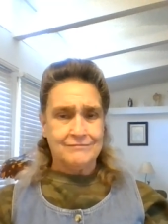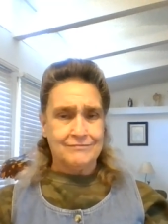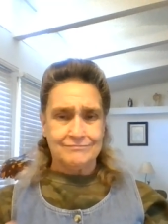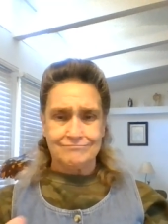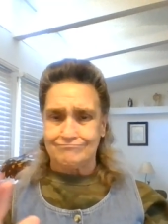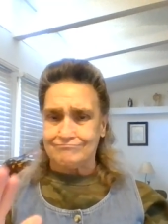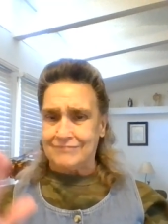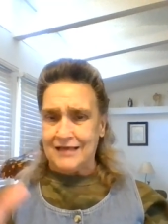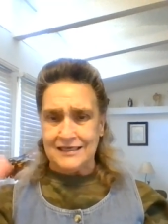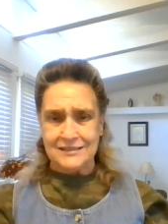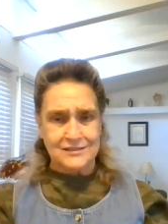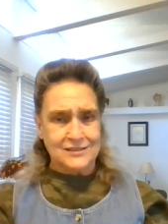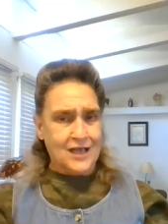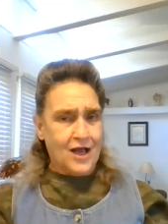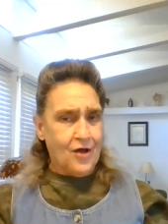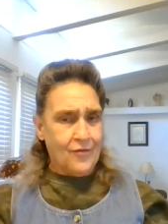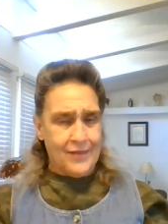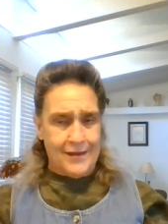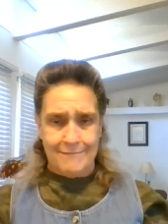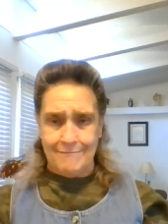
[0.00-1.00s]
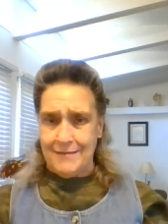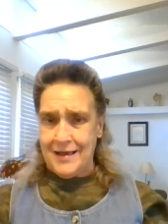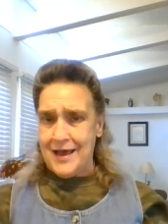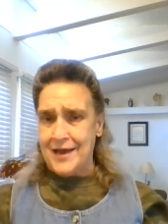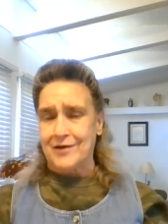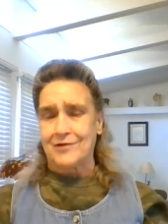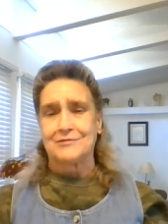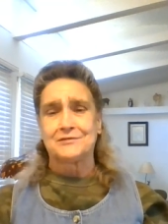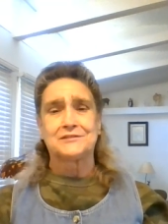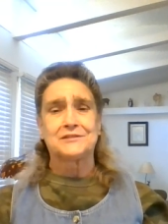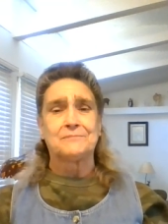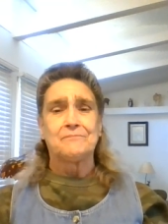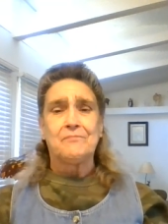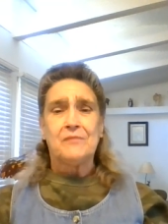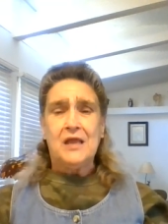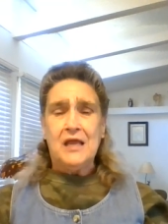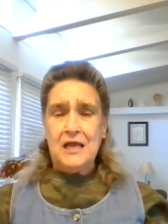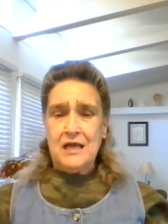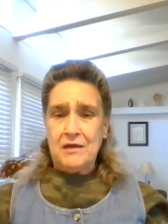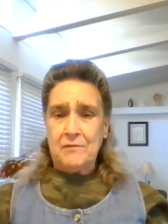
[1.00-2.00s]
that's all that matters.
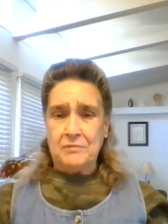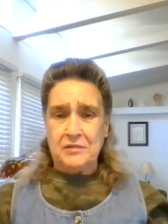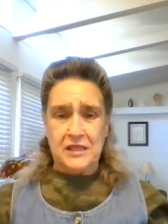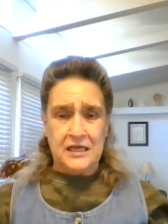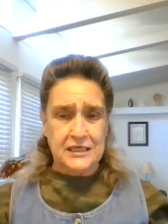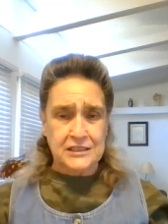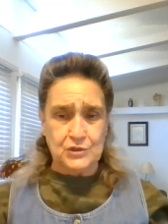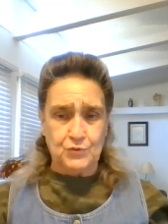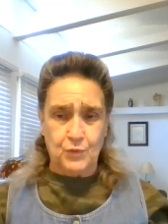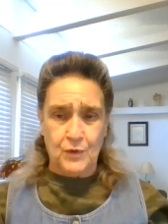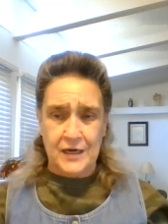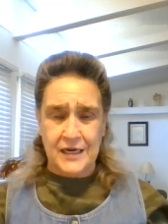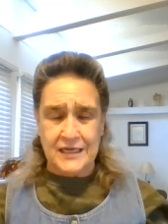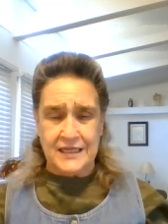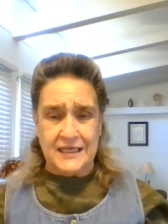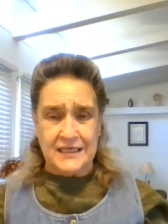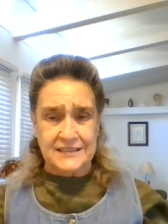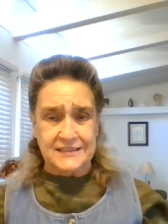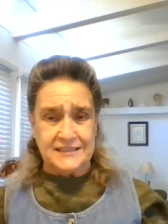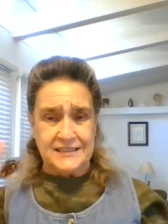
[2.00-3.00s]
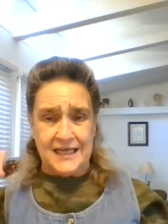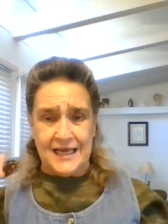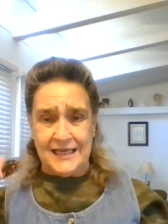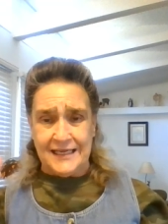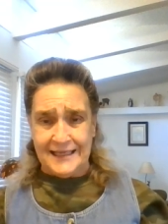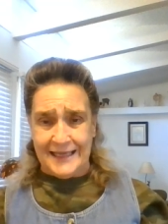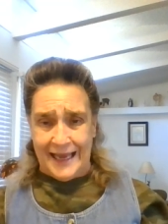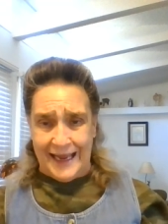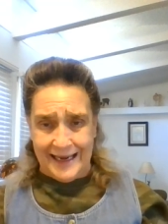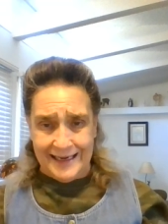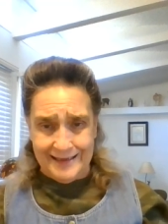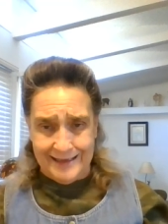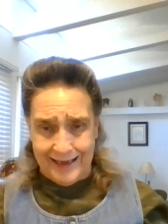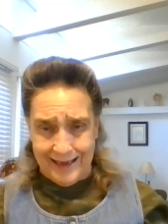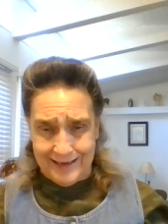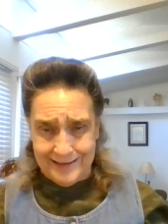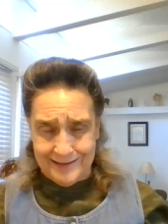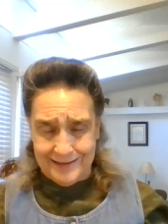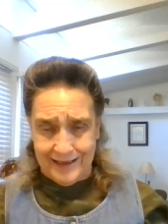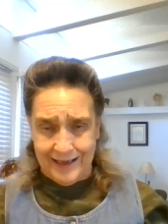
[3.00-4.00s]
This one can say yeah,
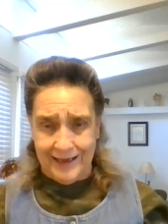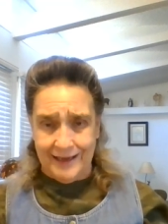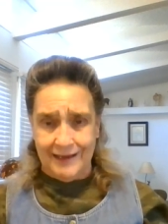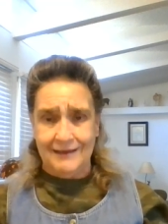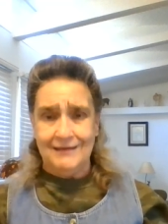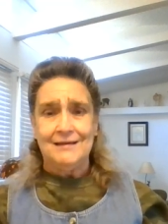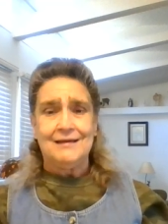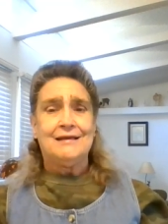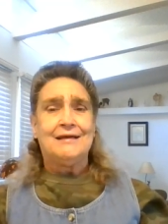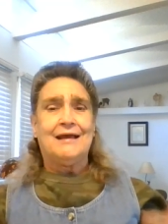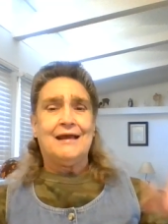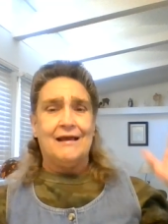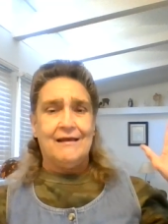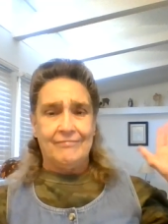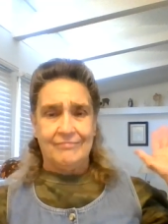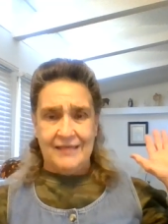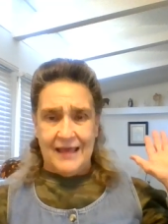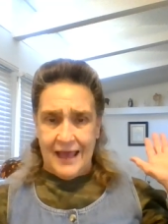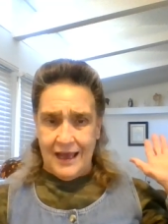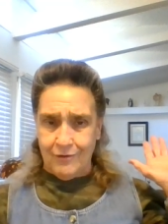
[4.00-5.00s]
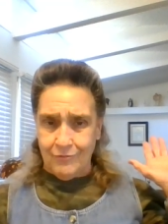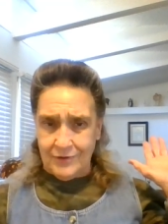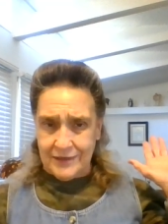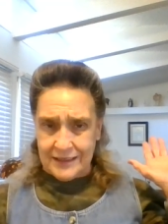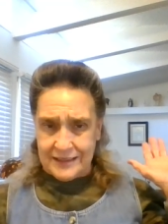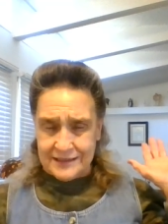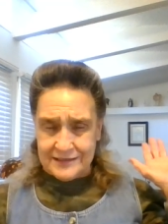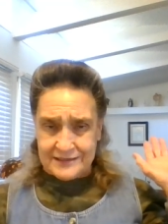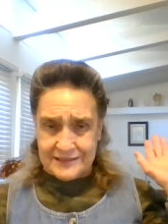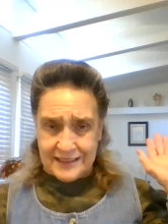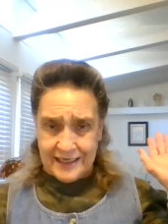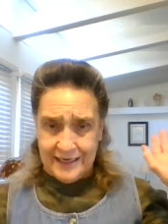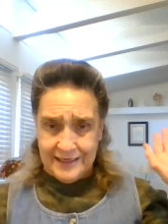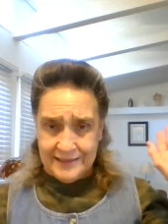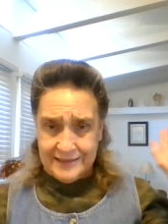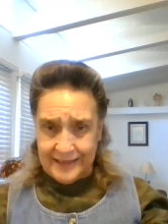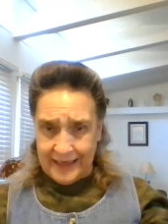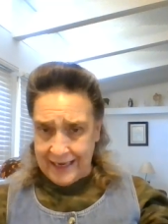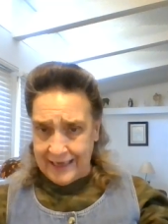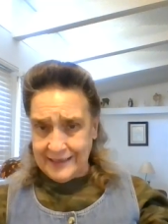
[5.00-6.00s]
yeah, yeah, and that one can
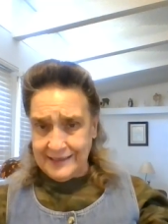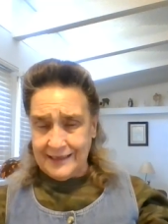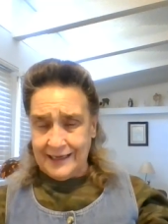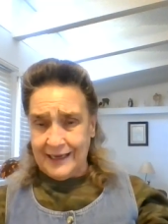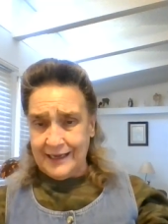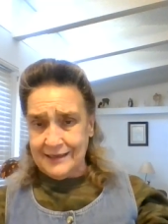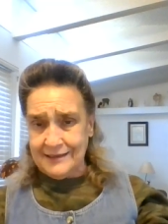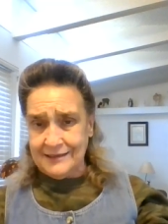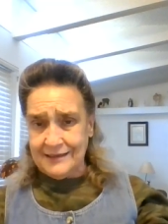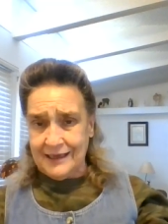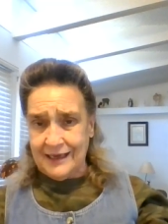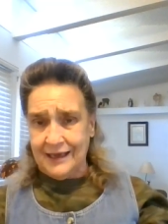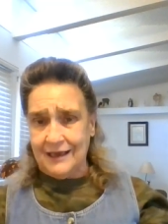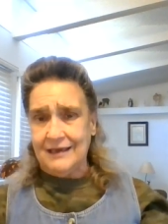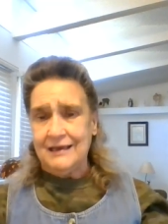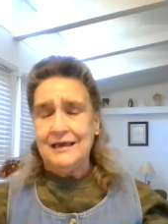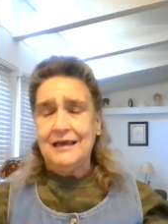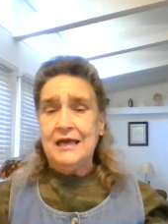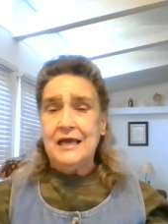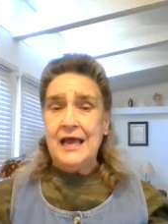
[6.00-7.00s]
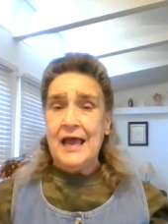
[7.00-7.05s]
say yeah, yeah, yeah.